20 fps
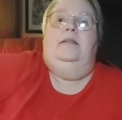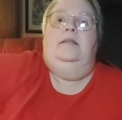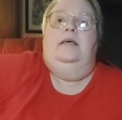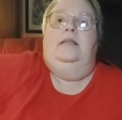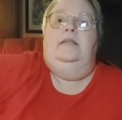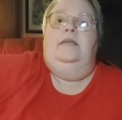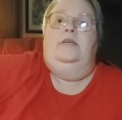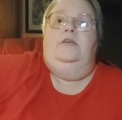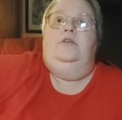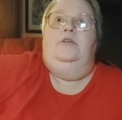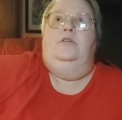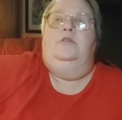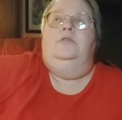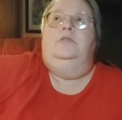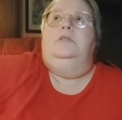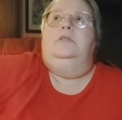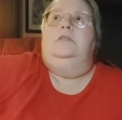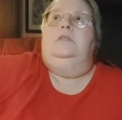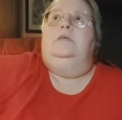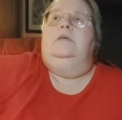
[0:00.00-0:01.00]
And then they
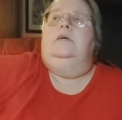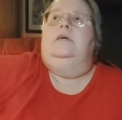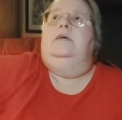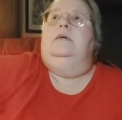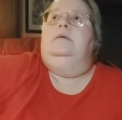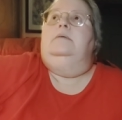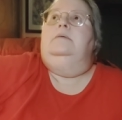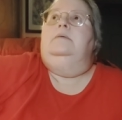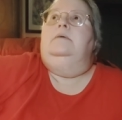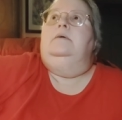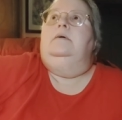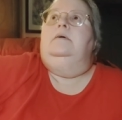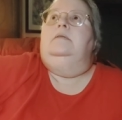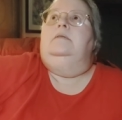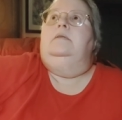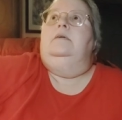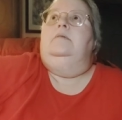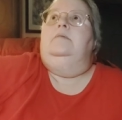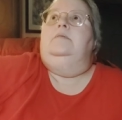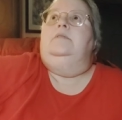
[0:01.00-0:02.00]
used, I
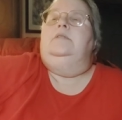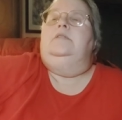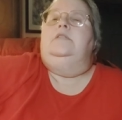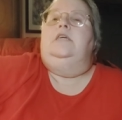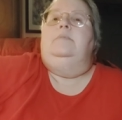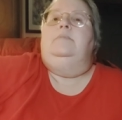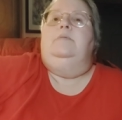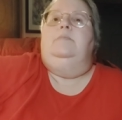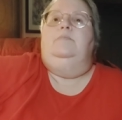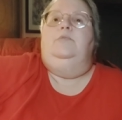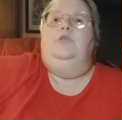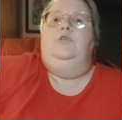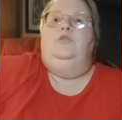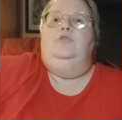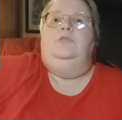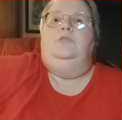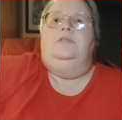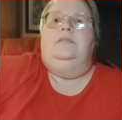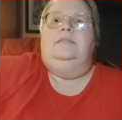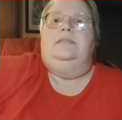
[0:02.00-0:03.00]
think it was a team of
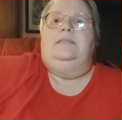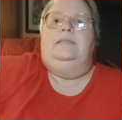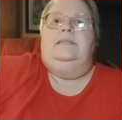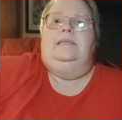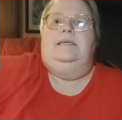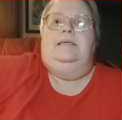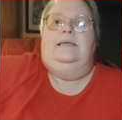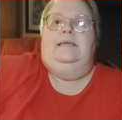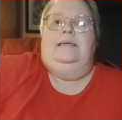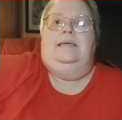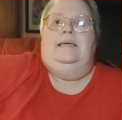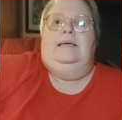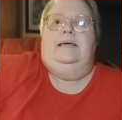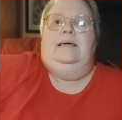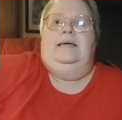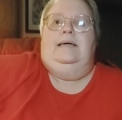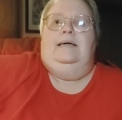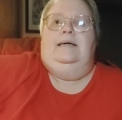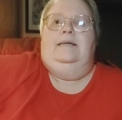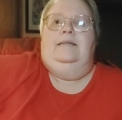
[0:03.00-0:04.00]
mules
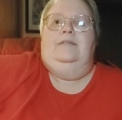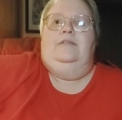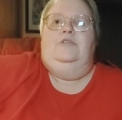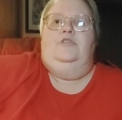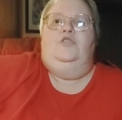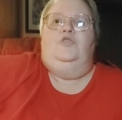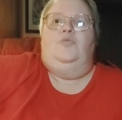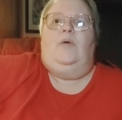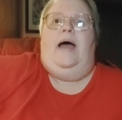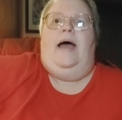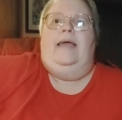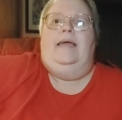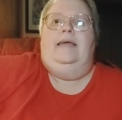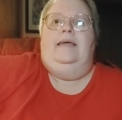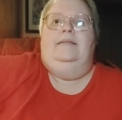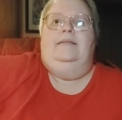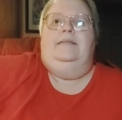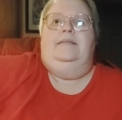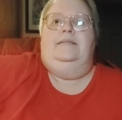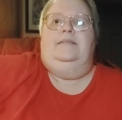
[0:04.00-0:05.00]
to drag
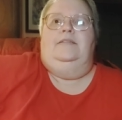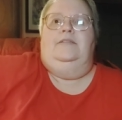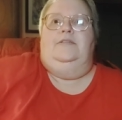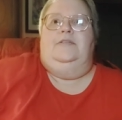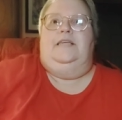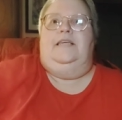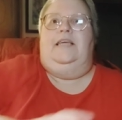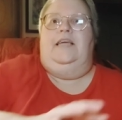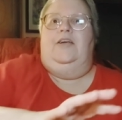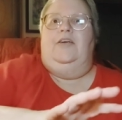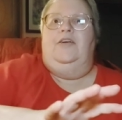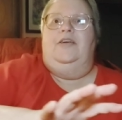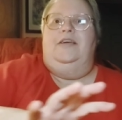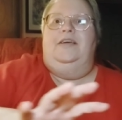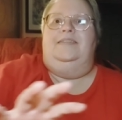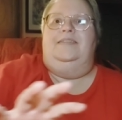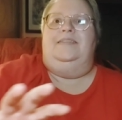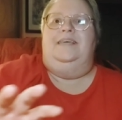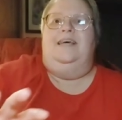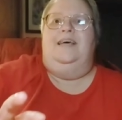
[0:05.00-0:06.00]
it, to carry
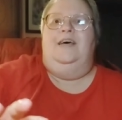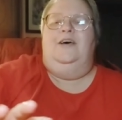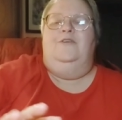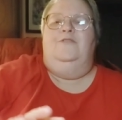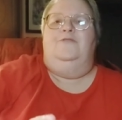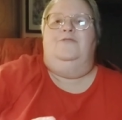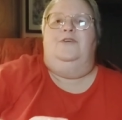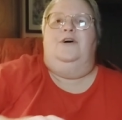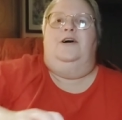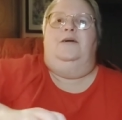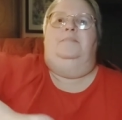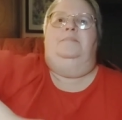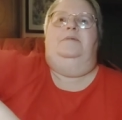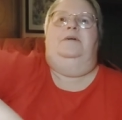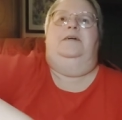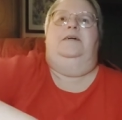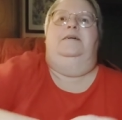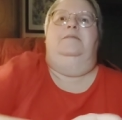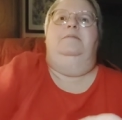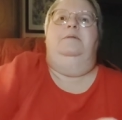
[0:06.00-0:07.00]
it from
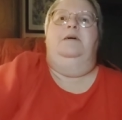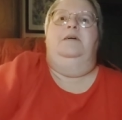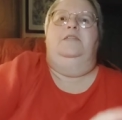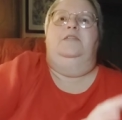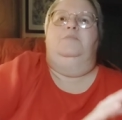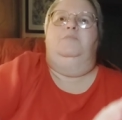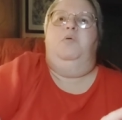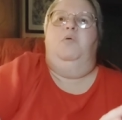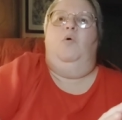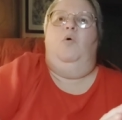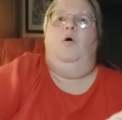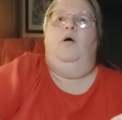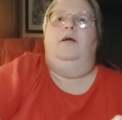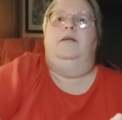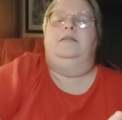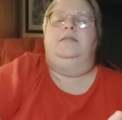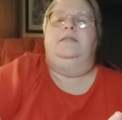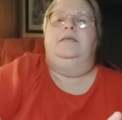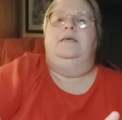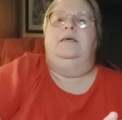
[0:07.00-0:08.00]
the
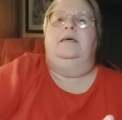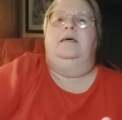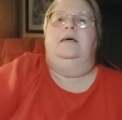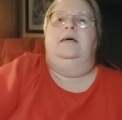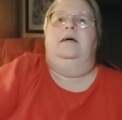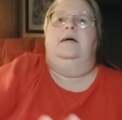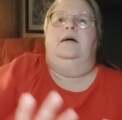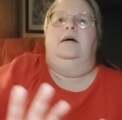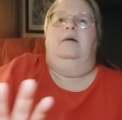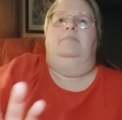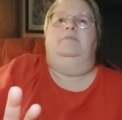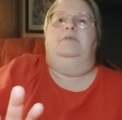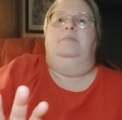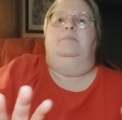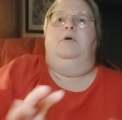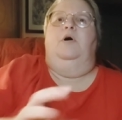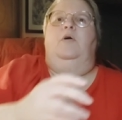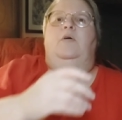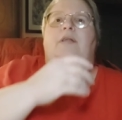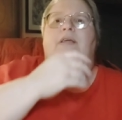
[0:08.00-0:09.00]
port up to
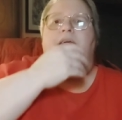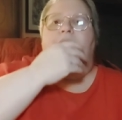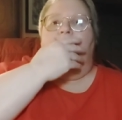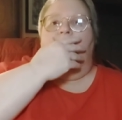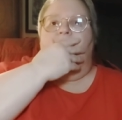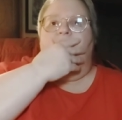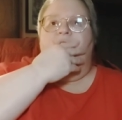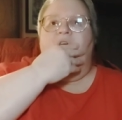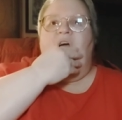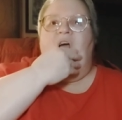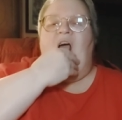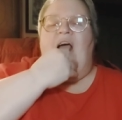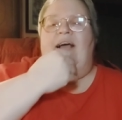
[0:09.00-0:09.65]
Bodie.